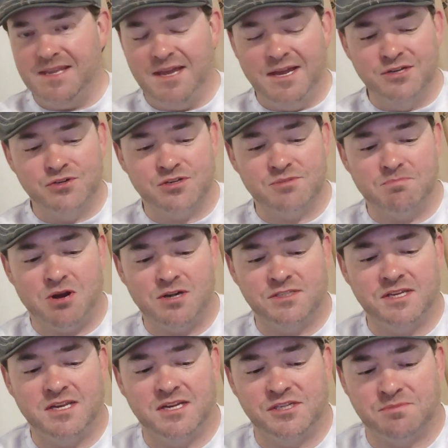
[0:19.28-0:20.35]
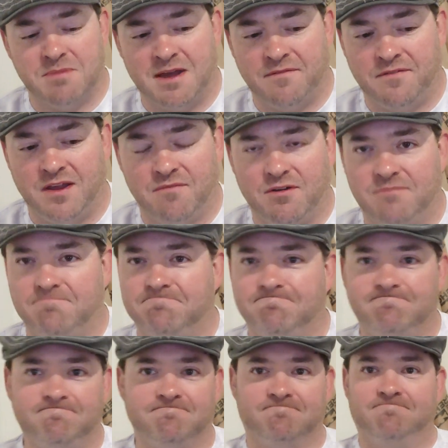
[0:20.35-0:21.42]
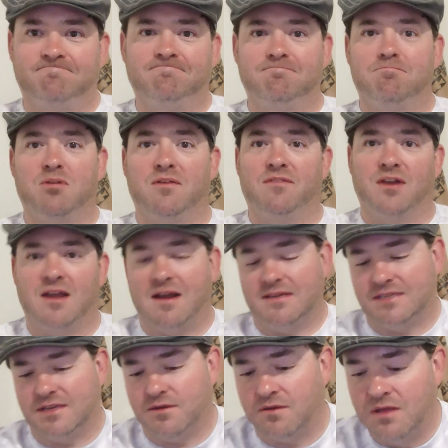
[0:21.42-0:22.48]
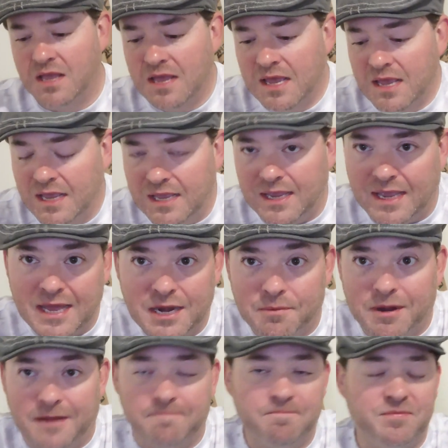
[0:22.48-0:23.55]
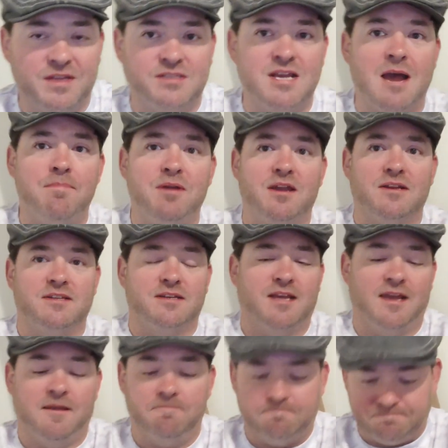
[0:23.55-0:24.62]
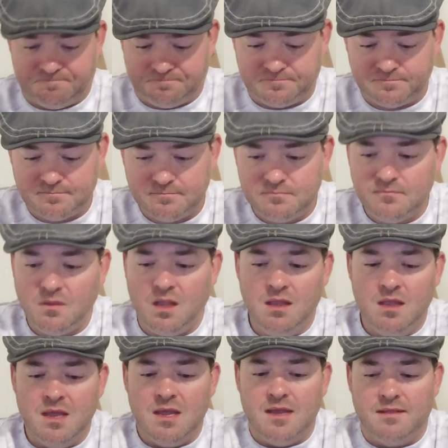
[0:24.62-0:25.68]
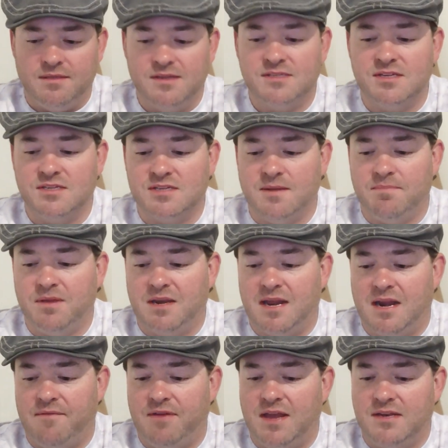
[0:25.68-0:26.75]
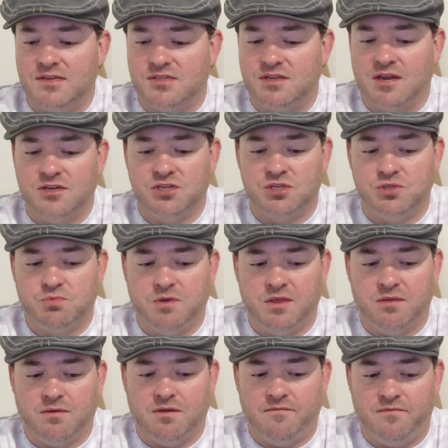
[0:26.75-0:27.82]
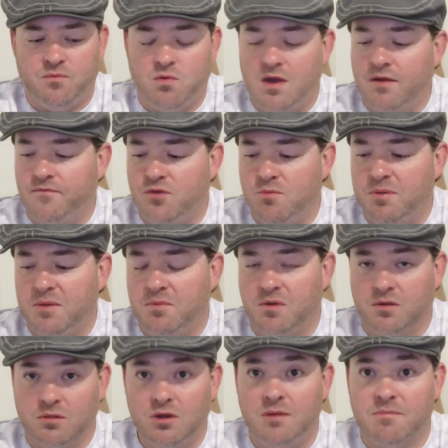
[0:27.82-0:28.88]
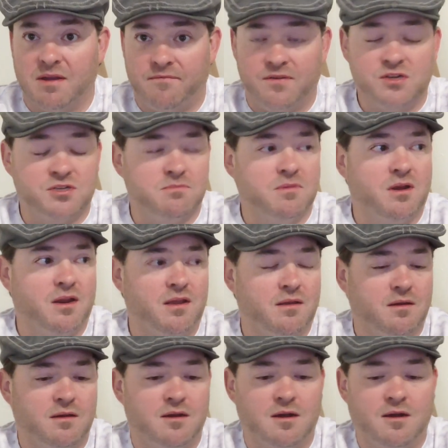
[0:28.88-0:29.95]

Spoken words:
Hendrick's Martini is my favorite. Perfect cocktail. Anyway, the topic of today. This is something that I've had discussions with quite a few people, including my fishing buddy,